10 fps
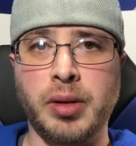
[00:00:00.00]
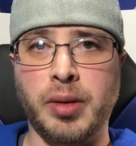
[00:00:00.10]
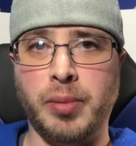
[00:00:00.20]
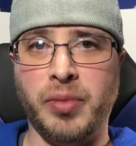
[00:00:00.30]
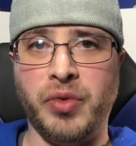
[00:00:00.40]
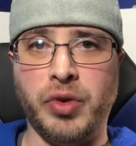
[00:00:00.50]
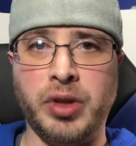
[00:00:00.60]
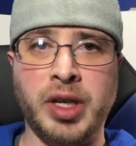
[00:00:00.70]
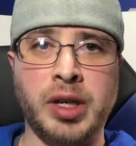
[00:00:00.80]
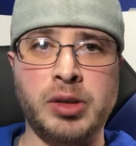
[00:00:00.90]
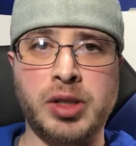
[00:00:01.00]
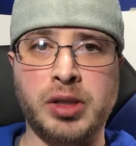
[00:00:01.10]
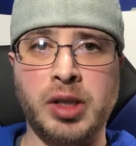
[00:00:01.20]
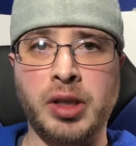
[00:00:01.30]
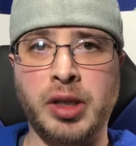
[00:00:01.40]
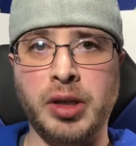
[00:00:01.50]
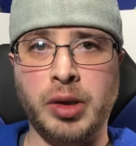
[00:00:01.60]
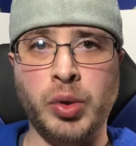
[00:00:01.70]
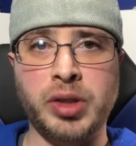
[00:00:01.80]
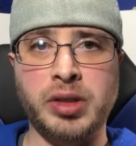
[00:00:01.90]
For now, just gonna get a
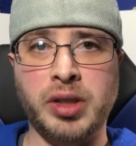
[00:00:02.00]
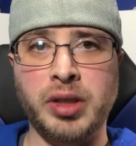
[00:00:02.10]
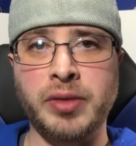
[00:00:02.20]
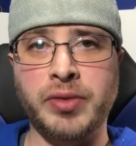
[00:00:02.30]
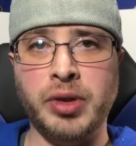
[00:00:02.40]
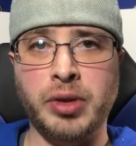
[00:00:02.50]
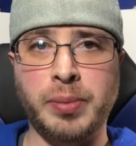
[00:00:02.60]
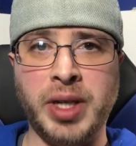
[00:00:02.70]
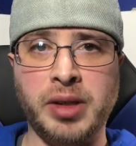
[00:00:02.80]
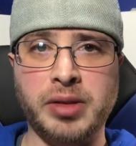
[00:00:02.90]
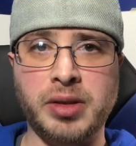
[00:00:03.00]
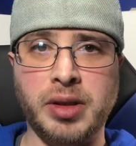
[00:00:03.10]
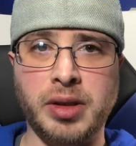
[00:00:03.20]
quick info about